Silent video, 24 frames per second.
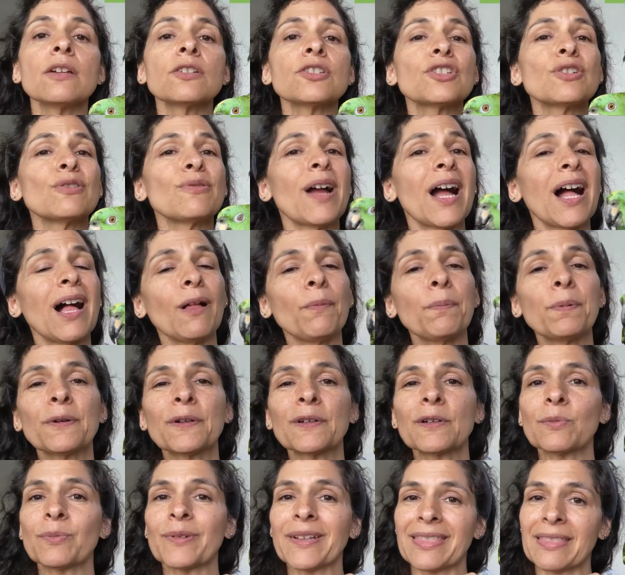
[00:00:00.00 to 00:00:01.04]
to help
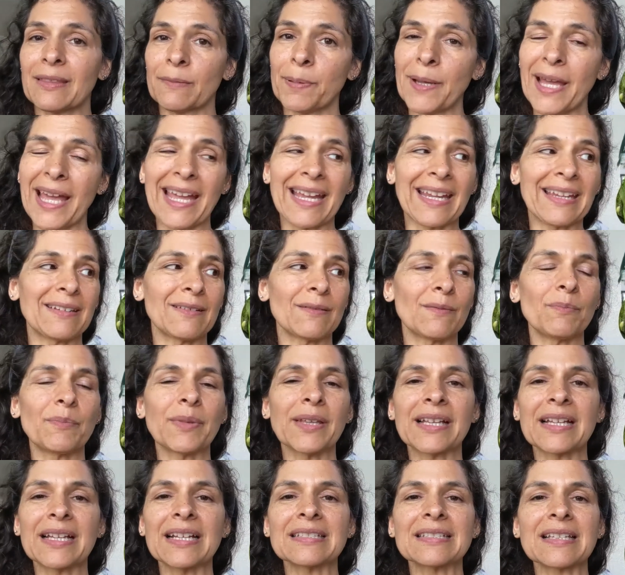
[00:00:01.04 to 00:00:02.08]
her with the pain,
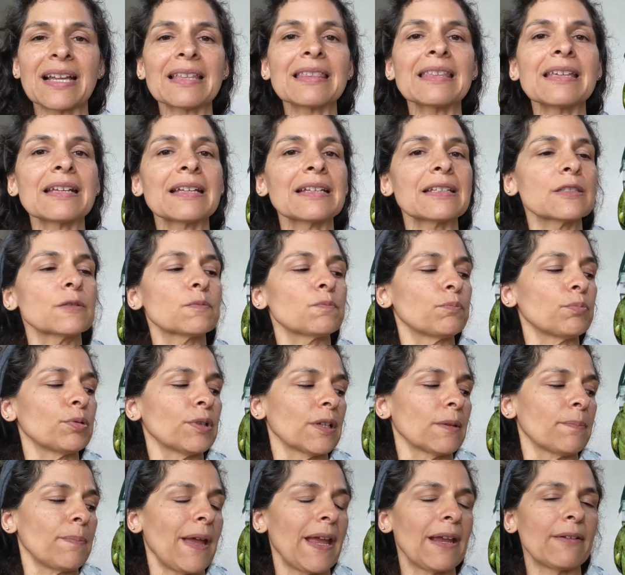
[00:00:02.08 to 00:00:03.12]
because I think it's
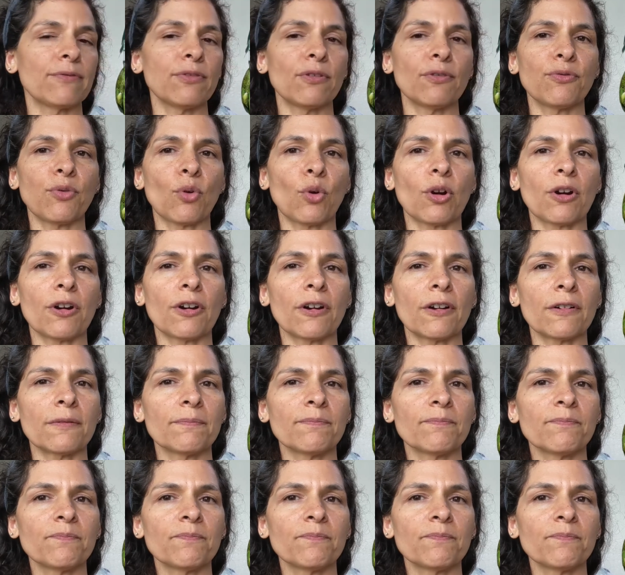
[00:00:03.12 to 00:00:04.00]
pretty painful for her.